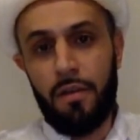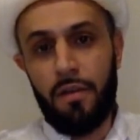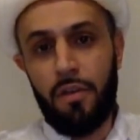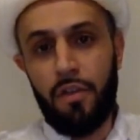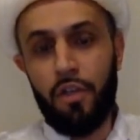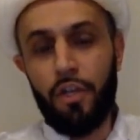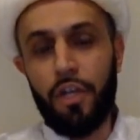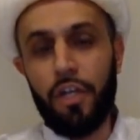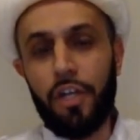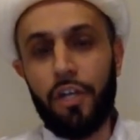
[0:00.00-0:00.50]

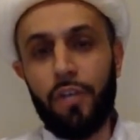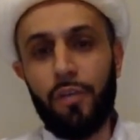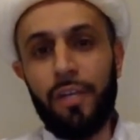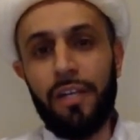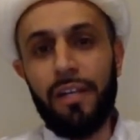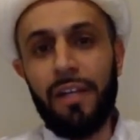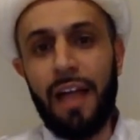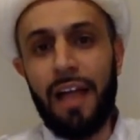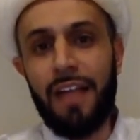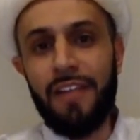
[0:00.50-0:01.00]
you're going to
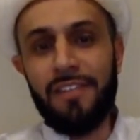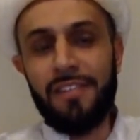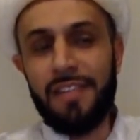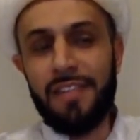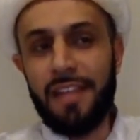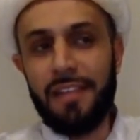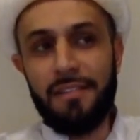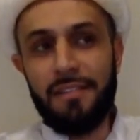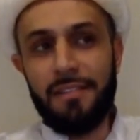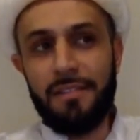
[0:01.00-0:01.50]
realize
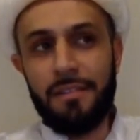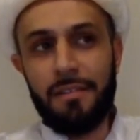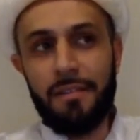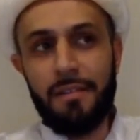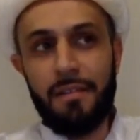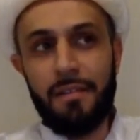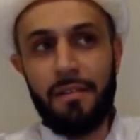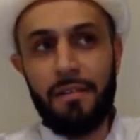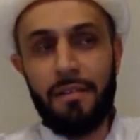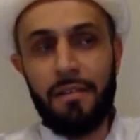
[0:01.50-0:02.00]
that
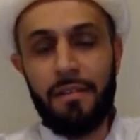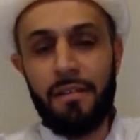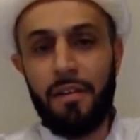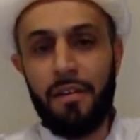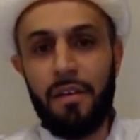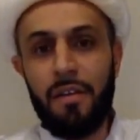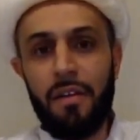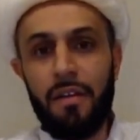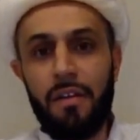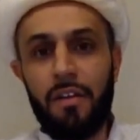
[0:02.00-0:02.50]

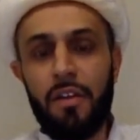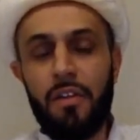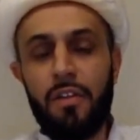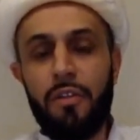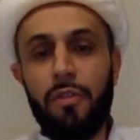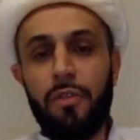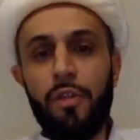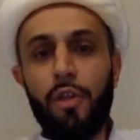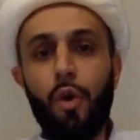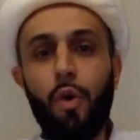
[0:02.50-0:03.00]

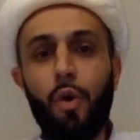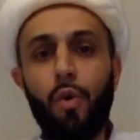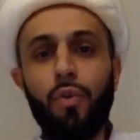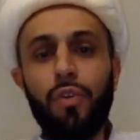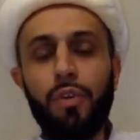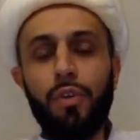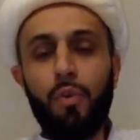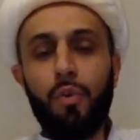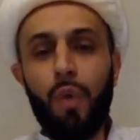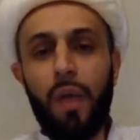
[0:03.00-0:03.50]
the
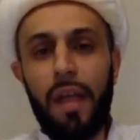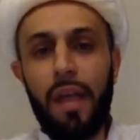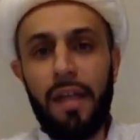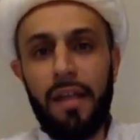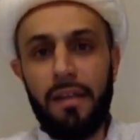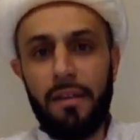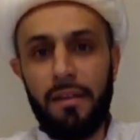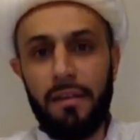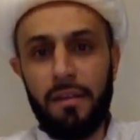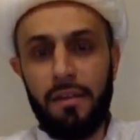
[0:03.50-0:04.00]
only
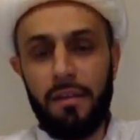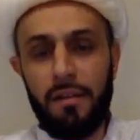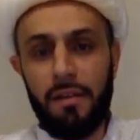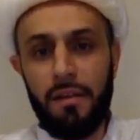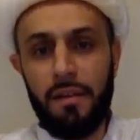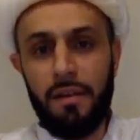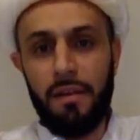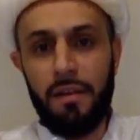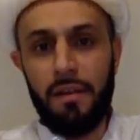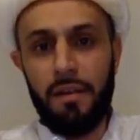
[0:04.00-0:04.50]
way
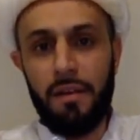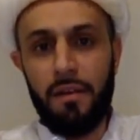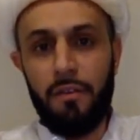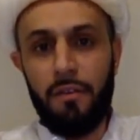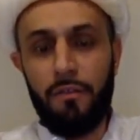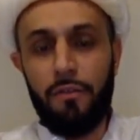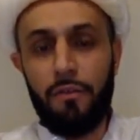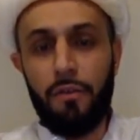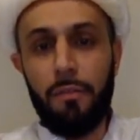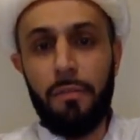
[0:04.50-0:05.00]

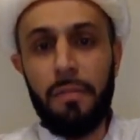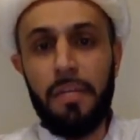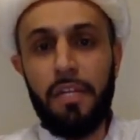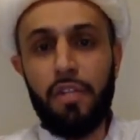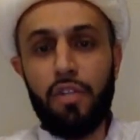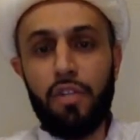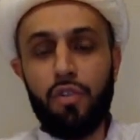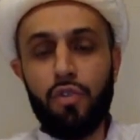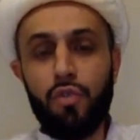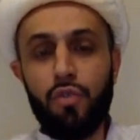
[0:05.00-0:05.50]
for me
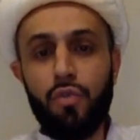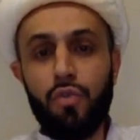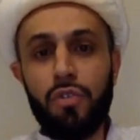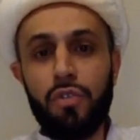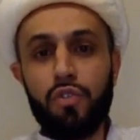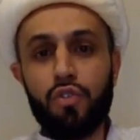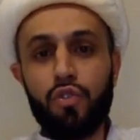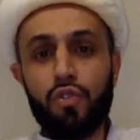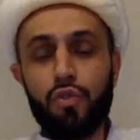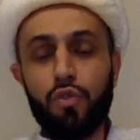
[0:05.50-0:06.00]
to
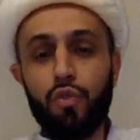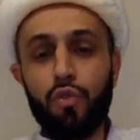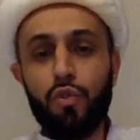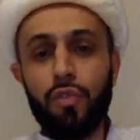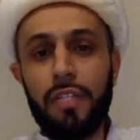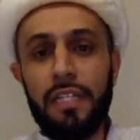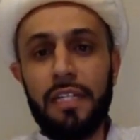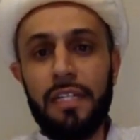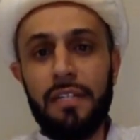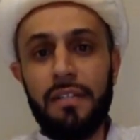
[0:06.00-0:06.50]

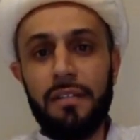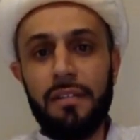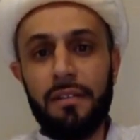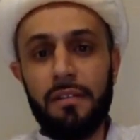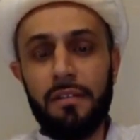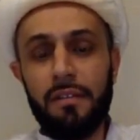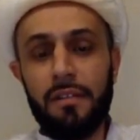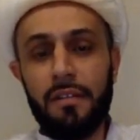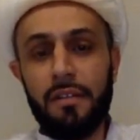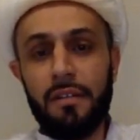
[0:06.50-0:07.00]
truly
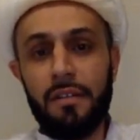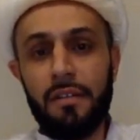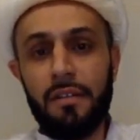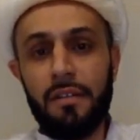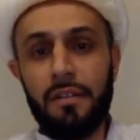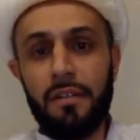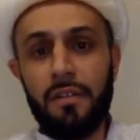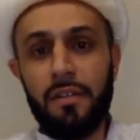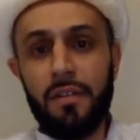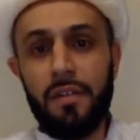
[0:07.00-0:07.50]

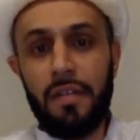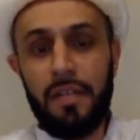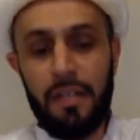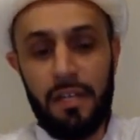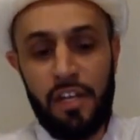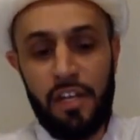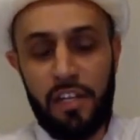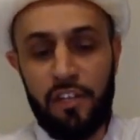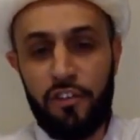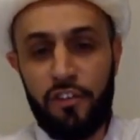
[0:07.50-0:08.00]

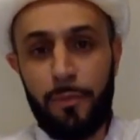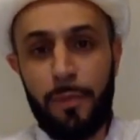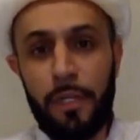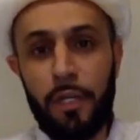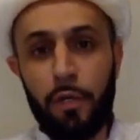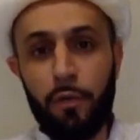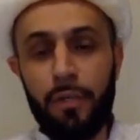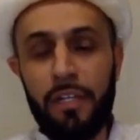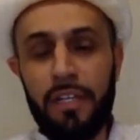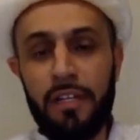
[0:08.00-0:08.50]

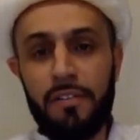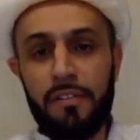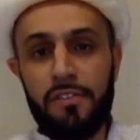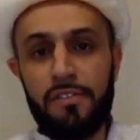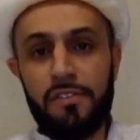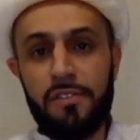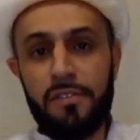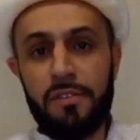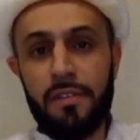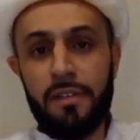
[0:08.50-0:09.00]

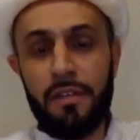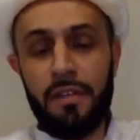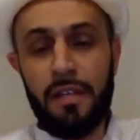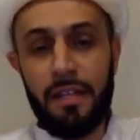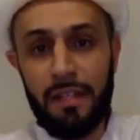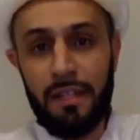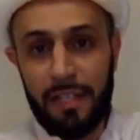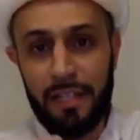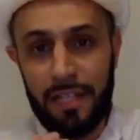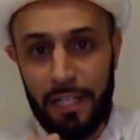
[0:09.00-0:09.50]
experience
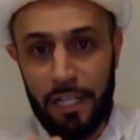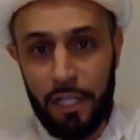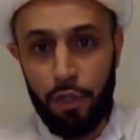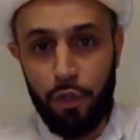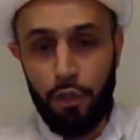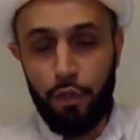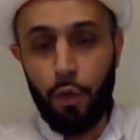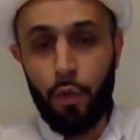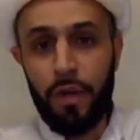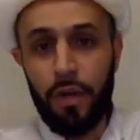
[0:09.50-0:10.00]

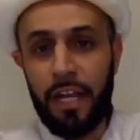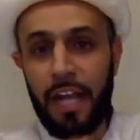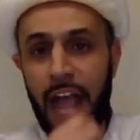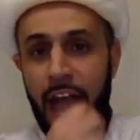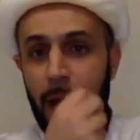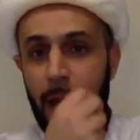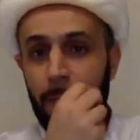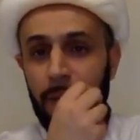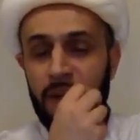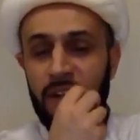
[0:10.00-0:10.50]
enduring
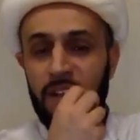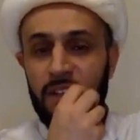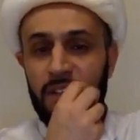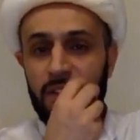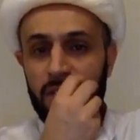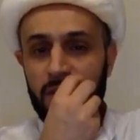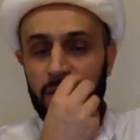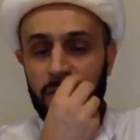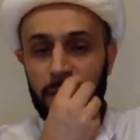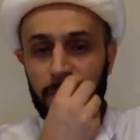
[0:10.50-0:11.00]

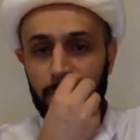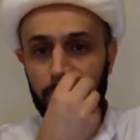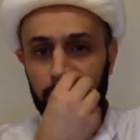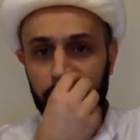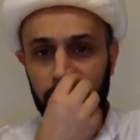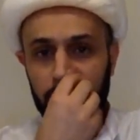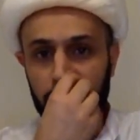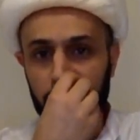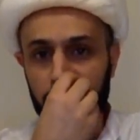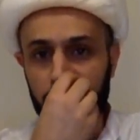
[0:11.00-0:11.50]
happiness
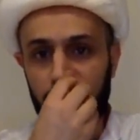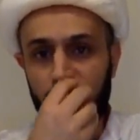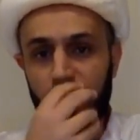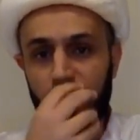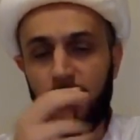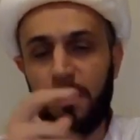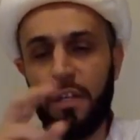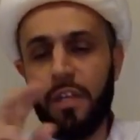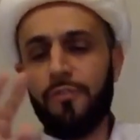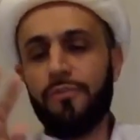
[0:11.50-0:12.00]

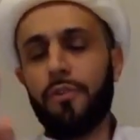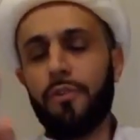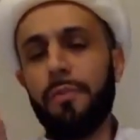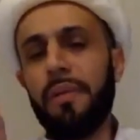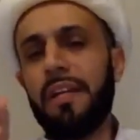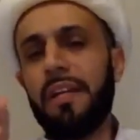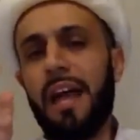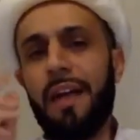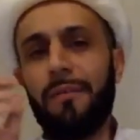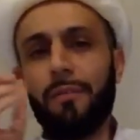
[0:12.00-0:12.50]
is for
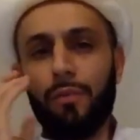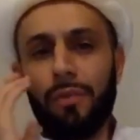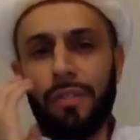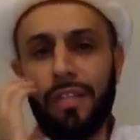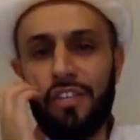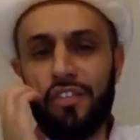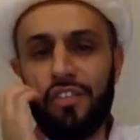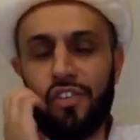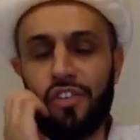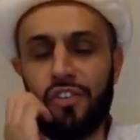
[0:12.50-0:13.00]
me to have a
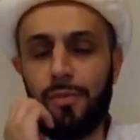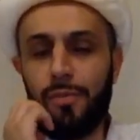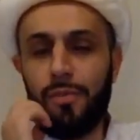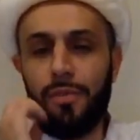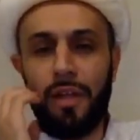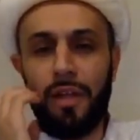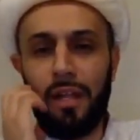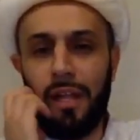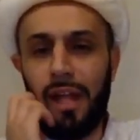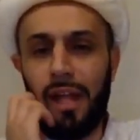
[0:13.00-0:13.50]
relationship with
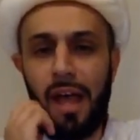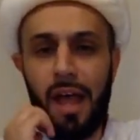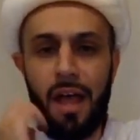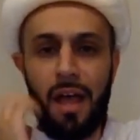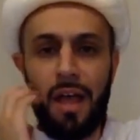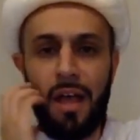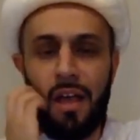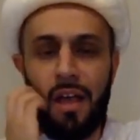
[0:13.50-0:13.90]
Allah.